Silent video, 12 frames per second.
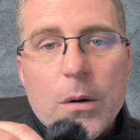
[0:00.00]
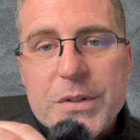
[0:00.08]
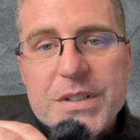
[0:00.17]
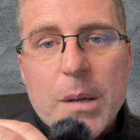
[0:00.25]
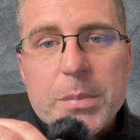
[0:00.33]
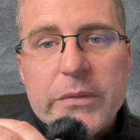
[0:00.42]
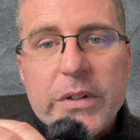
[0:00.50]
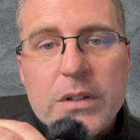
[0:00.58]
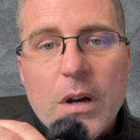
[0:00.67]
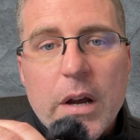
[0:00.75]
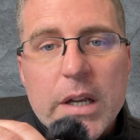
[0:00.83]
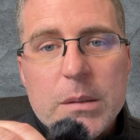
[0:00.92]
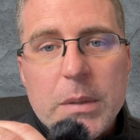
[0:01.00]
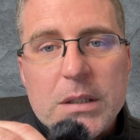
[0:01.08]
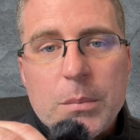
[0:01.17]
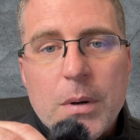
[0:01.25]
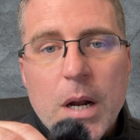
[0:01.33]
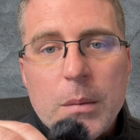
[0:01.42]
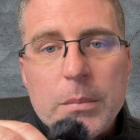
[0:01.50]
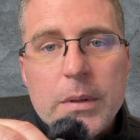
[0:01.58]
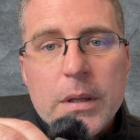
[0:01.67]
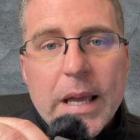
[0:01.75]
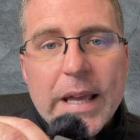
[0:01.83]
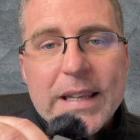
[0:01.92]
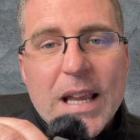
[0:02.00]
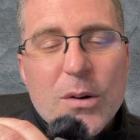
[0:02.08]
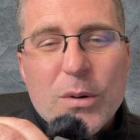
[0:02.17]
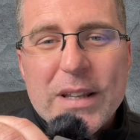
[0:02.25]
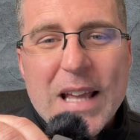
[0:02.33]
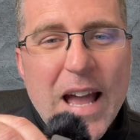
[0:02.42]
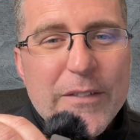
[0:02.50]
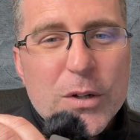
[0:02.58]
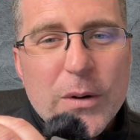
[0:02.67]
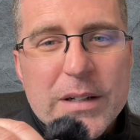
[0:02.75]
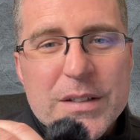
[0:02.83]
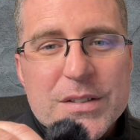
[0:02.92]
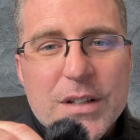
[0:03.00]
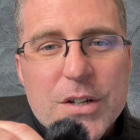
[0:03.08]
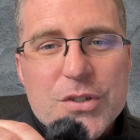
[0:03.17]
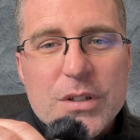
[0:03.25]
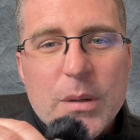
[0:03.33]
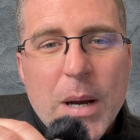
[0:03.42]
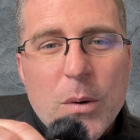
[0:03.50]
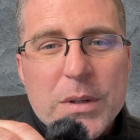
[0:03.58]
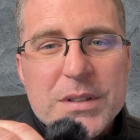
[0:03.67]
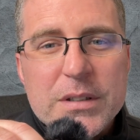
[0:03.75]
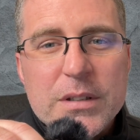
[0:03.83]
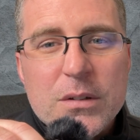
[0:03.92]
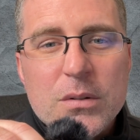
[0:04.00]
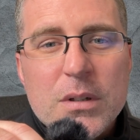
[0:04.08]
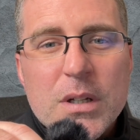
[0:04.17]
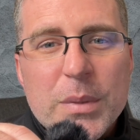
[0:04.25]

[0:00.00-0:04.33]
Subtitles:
receptive to talking about the problem and can't really have a great discussion about what to do